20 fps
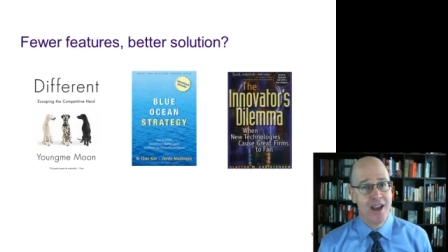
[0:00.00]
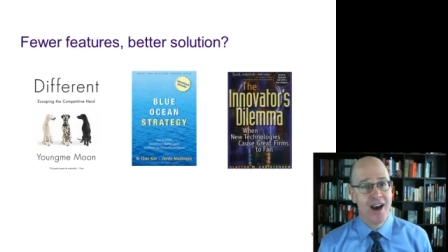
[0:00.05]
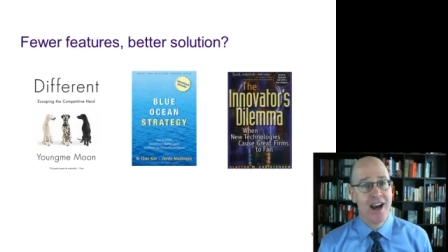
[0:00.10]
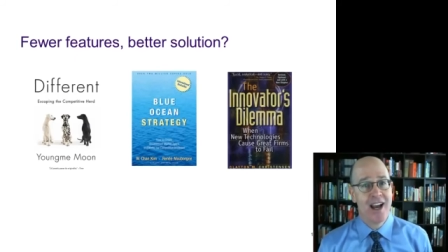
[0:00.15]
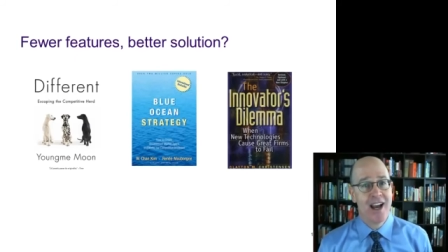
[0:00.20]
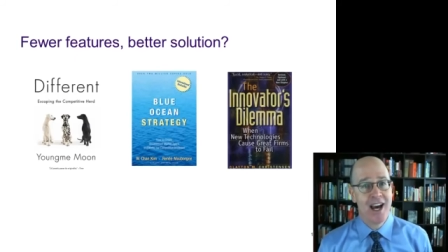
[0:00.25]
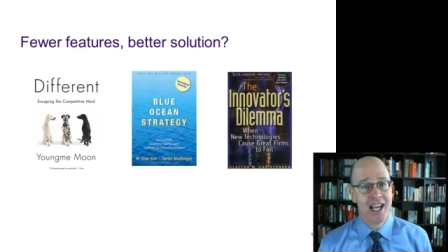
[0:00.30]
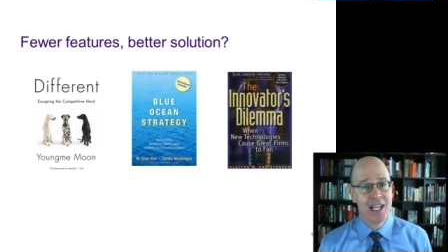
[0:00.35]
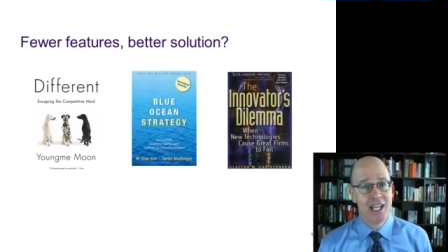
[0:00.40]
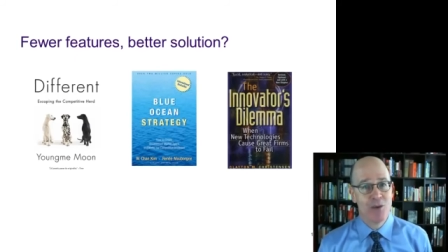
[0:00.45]
I
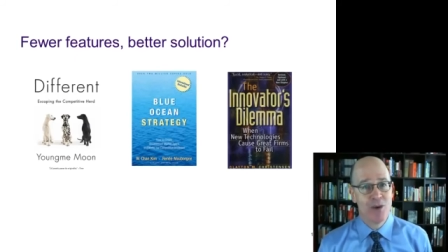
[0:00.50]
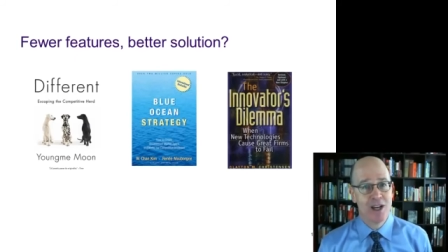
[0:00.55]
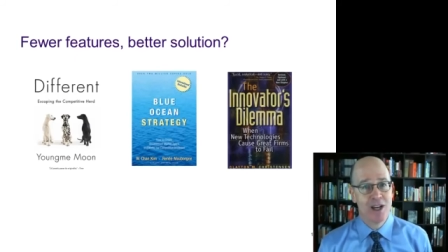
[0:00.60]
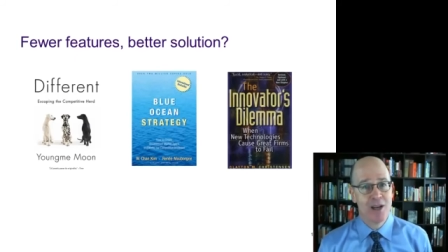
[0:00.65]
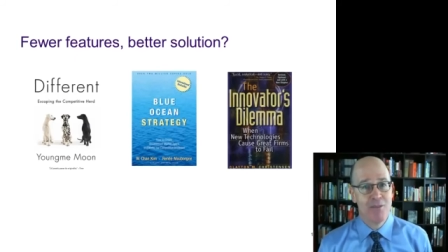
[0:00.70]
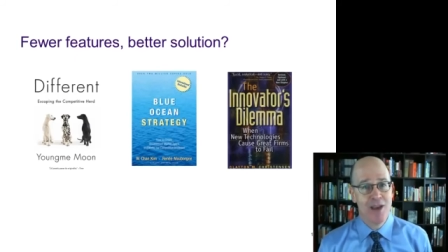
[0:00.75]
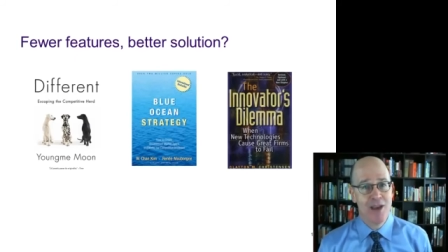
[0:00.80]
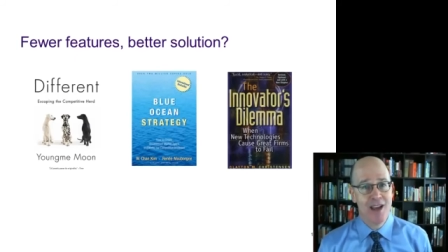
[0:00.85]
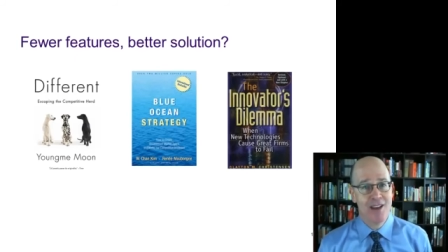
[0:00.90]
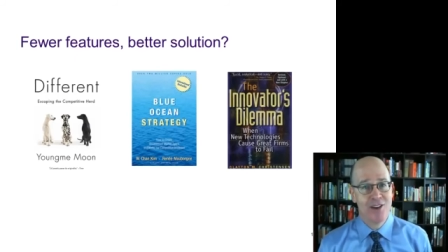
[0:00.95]
highly
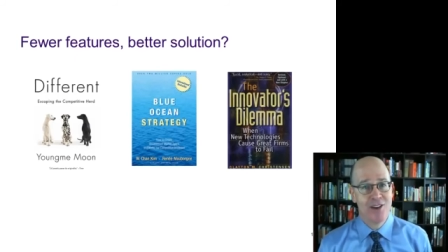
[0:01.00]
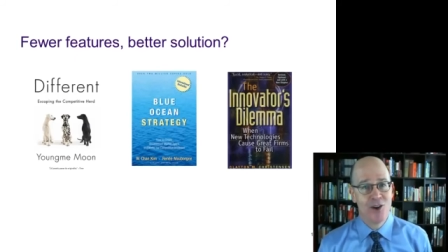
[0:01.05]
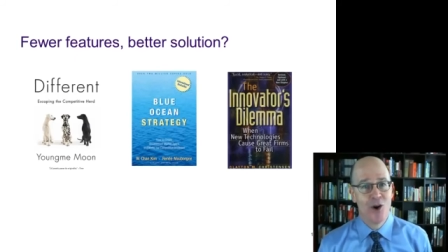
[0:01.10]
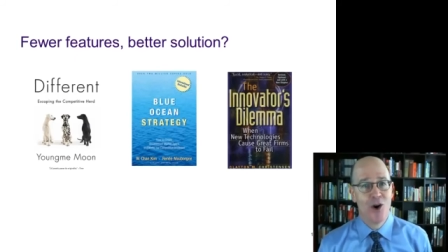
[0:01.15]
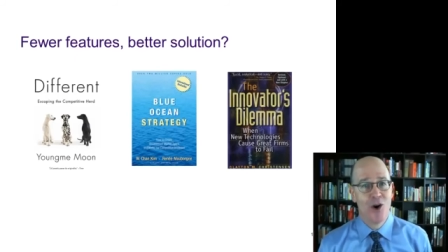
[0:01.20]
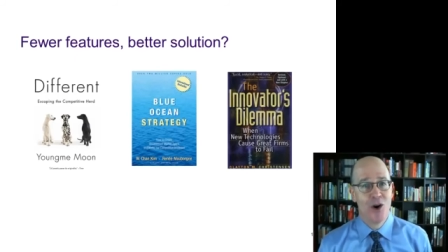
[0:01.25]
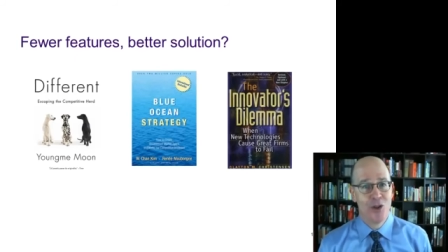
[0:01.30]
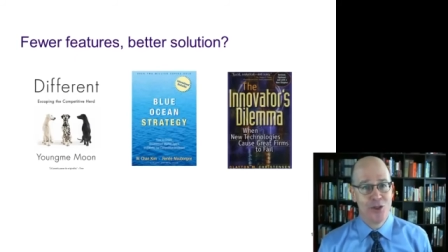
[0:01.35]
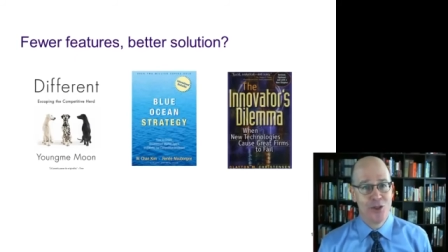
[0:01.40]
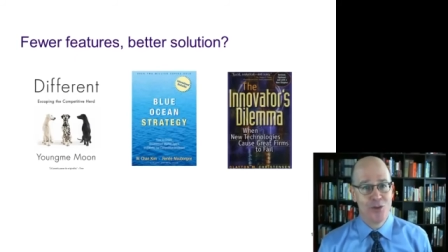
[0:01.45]
recommend
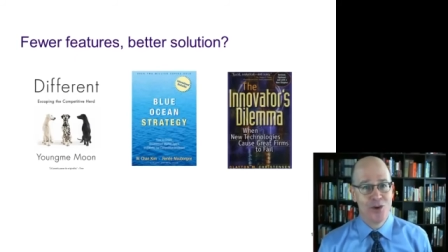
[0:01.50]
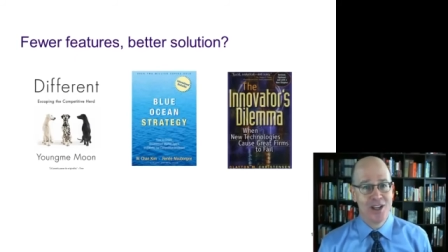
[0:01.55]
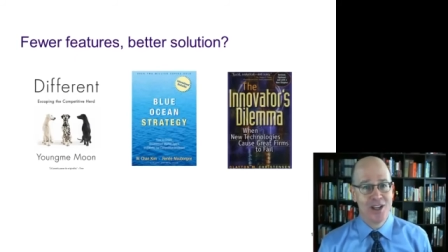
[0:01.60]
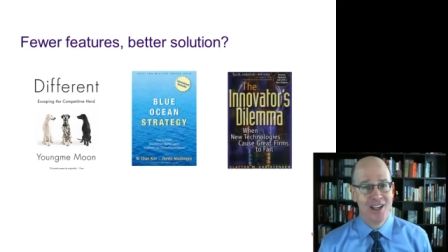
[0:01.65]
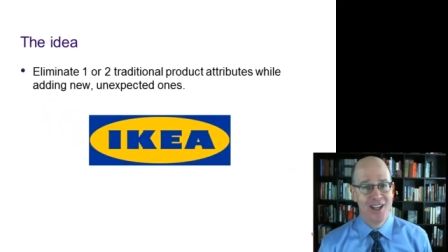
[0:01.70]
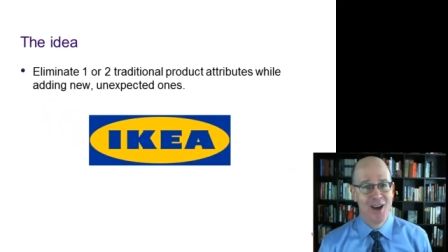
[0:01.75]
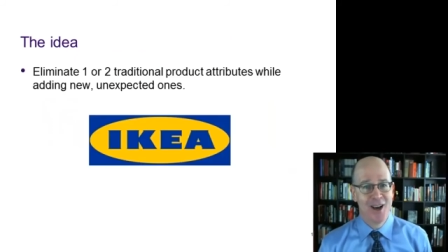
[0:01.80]
all three